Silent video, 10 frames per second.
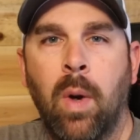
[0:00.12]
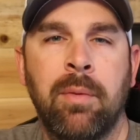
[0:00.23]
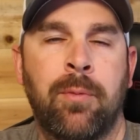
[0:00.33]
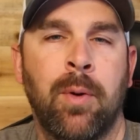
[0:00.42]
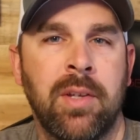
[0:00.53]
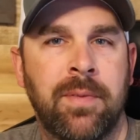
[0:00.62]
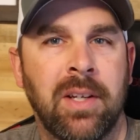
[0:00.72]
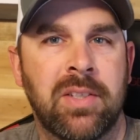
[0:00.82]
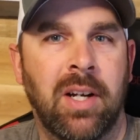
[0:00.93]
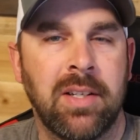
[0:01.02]
Right before this
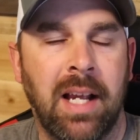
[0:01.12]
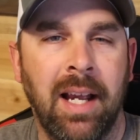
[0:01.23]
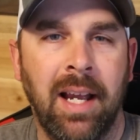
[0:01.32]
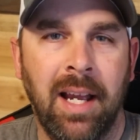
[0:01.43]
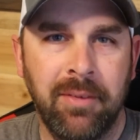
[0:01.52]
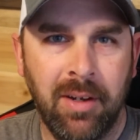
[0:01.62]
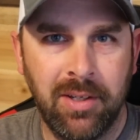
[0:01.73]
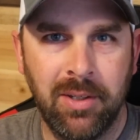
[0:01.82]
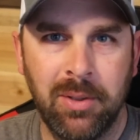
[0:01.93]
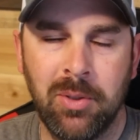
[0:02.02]
video starts, I have a
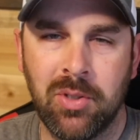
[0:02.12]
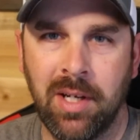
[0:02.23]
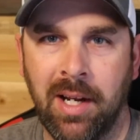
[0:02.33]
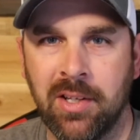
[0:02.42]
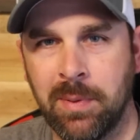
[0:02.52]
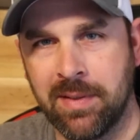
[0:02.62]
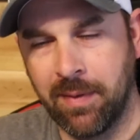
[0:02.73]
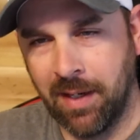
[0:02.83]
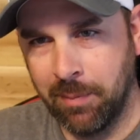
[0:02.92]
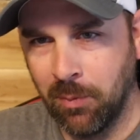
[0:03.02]
huge announcement,
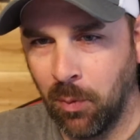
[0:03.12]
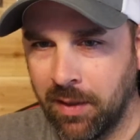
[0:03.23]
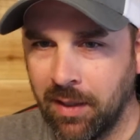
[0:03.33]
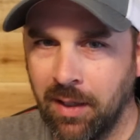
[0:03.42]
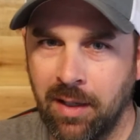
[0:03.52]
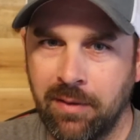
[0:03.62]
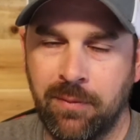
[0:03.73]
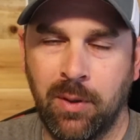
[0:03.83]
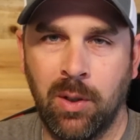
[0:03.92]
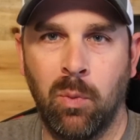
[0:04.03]
something I've been working on
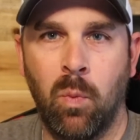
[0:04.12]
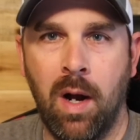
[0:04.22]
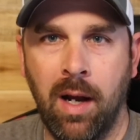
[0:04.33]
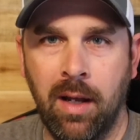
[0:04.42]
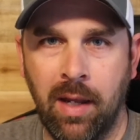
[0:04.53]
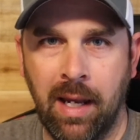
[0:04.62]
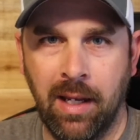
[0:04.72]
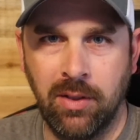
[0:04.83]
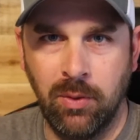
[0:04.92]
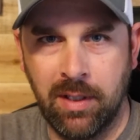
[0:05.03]
for a while,
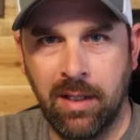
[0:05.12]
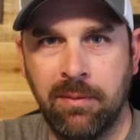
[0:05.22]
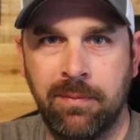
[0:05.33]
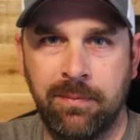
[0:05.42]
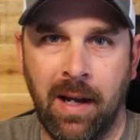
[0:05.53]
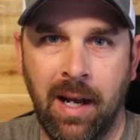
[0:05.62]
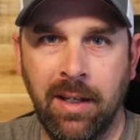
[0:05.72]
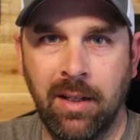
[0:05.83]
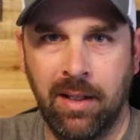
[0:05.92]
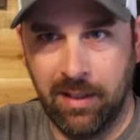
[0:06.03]
and you can
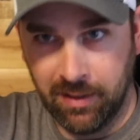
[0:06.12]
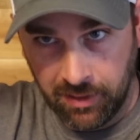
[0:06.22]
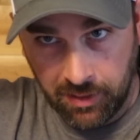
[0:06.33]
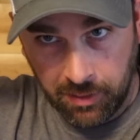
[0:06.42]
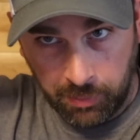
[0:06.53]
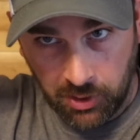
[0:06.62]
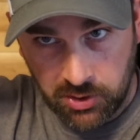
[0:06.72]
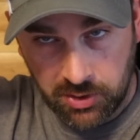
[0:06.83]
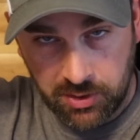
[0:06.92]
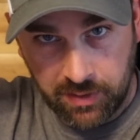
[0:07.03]
finally
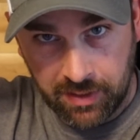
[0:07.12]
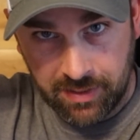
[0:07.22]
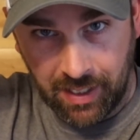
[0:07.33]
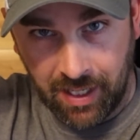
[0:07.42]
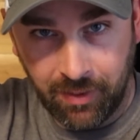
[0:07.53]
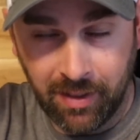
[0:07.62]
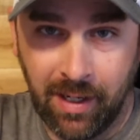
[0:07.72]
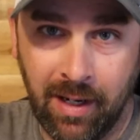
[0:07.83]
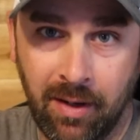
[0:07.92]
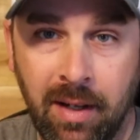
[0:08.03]
purchase this hat right
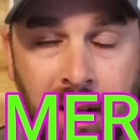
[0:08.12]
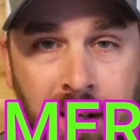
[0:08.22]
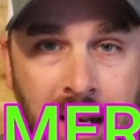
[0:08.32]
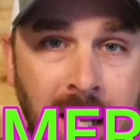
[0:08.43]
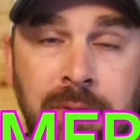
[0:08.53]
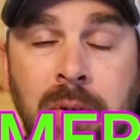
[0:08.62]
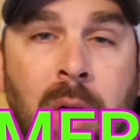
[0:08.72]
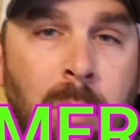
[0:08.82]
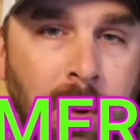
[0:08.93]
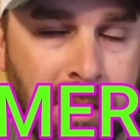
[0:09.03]
now. Now, if you
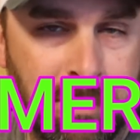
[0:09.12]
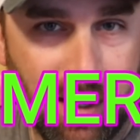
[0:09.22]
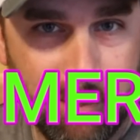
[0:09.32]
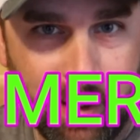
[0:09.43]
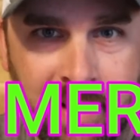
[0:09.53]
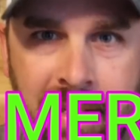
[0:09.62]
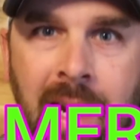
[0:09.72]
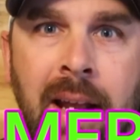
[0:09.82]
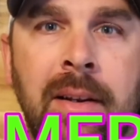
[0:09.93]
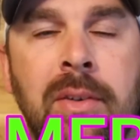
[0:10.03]
don't want to buy this
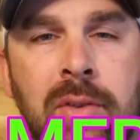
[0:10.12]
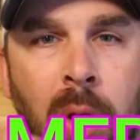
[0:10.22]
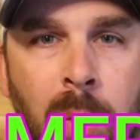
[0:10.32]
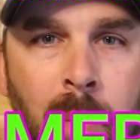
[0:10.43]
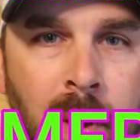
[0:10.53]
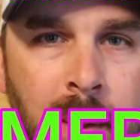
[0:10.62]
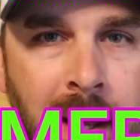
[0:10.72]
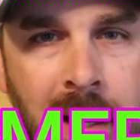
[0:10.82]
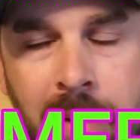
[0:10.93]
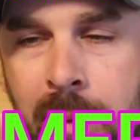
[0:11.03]
hat, don't worry
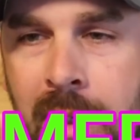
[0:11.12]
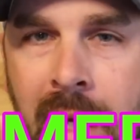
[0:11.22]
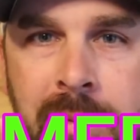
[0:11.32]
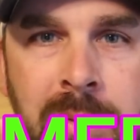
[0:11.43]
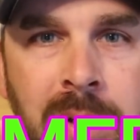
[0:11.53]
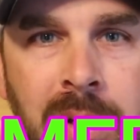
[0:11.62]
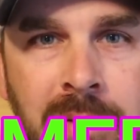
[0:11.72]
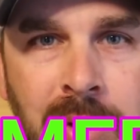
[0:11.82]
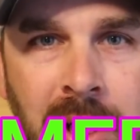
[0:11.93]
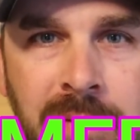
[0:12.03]
about it. We're going to have some
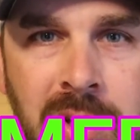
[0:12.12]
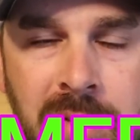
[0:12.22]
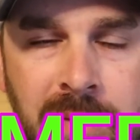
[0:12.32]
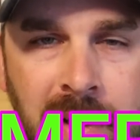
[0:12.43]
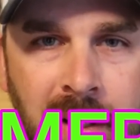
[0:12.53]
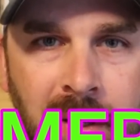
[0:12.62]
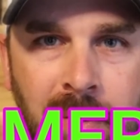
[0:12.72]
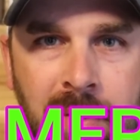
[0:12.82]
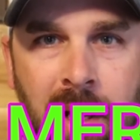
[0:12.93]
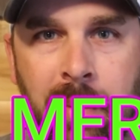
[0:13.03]
good crate fishing
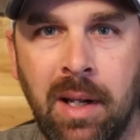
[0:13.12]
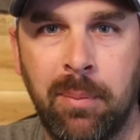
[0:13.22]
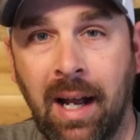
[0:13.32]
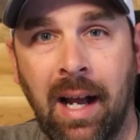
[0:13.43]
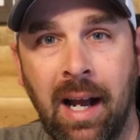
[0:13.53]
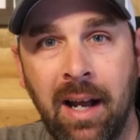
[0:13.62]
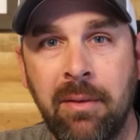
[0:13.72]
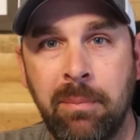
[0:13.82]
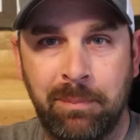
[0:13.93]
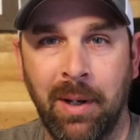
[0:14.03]
video coming up.
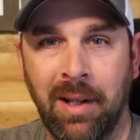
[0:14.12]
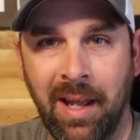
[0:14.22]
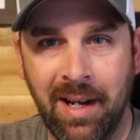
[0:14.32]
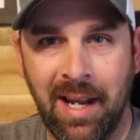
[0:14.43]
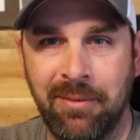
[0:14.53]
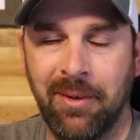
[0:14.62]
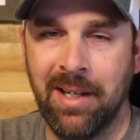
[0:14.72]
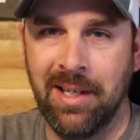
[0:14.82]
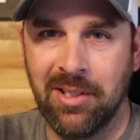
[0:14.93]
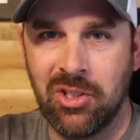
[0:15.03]
I've put a lot of
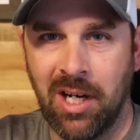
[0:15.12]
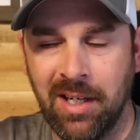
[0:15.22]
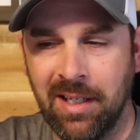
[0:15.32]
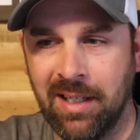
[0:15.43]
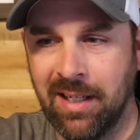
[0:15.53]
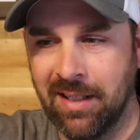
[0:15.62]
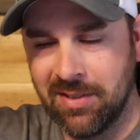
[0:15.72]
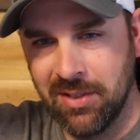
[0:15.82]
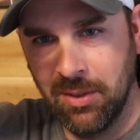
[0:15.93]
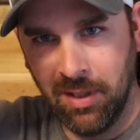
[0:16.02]
effort into trying to get
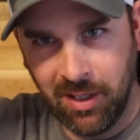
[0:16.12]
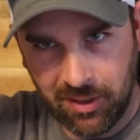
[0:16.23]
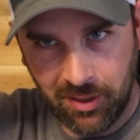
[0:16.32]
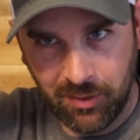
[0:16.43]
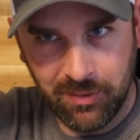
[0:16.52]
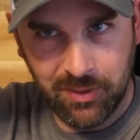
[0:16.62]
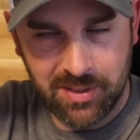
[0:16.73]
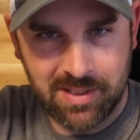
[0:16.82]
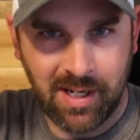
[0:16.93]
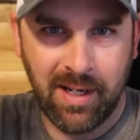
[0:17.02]
this new logo, new
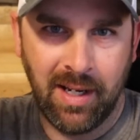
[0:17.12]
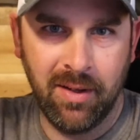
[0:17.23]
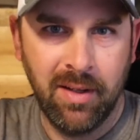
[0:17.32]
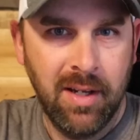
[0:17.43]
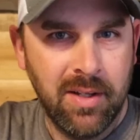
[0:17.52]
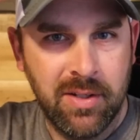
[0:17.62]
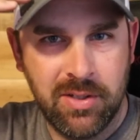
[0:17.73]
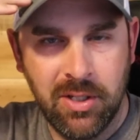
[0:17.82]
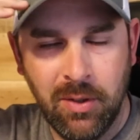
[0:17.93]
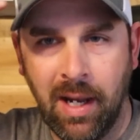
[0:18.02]
design out,
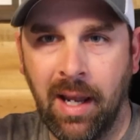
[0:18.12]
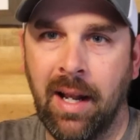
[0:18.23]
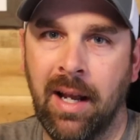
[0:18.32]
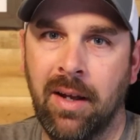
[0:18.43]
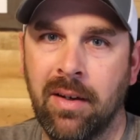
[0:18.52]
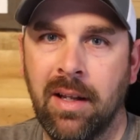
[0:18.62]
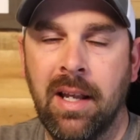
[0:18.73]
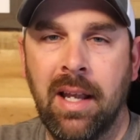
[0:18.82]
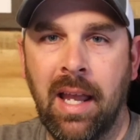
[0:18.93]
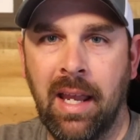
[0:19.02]
this new hat out,
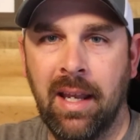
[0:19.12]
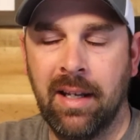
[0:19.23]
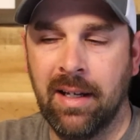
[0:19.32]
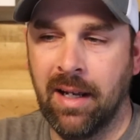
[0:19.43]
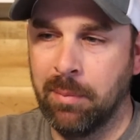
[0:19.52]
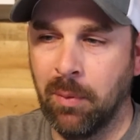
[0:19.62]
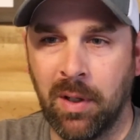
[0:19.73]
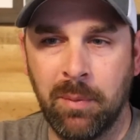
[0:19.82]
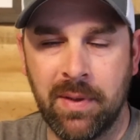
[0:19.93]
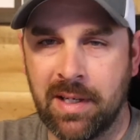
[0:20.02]
and I've been
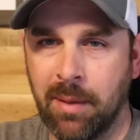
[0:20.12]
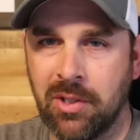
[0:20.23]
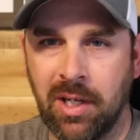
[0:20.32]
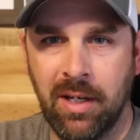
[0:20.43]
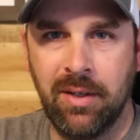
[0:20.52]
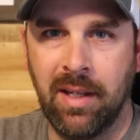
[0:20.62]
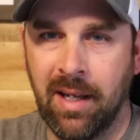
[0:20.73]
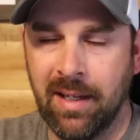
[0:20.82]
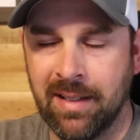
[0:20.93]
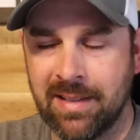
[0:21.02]
working with the company trying to do
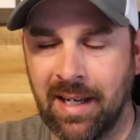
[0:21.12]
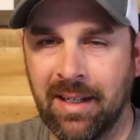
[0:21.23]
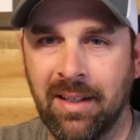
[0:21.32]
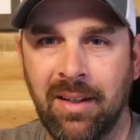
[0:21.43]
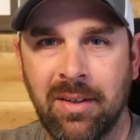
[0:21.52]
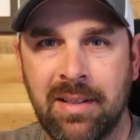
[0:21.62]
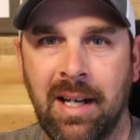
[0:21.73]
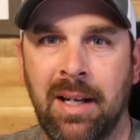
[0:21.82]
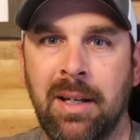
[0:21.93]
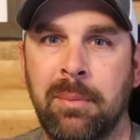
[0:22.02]
that, and it's taken a long
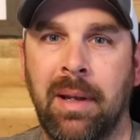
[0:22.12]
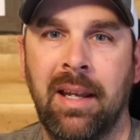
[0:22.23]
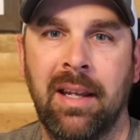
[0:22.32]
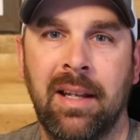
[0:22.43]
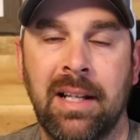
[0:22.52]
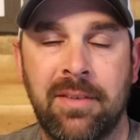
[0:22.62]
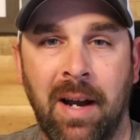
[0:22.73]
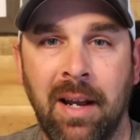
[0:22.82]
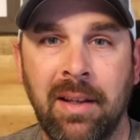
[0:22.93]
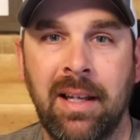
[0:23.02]
time, and it's
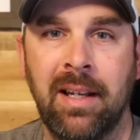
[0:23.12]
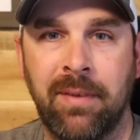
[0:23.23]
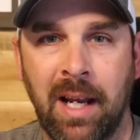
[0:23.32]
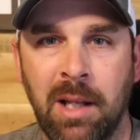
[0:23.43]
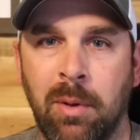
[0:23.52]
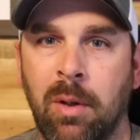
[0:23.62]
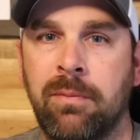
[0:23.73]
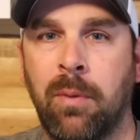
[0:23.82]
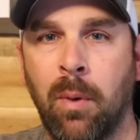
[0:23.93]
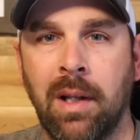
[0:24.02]
finally
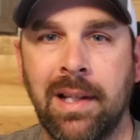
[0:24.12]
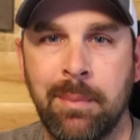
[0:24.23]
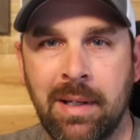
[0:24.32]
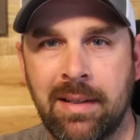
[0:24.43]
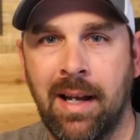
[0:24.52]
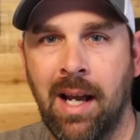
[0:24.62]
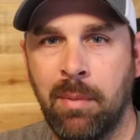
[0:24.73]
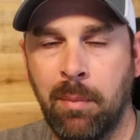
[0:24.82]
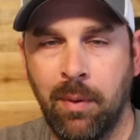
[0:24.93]
available for a limited time.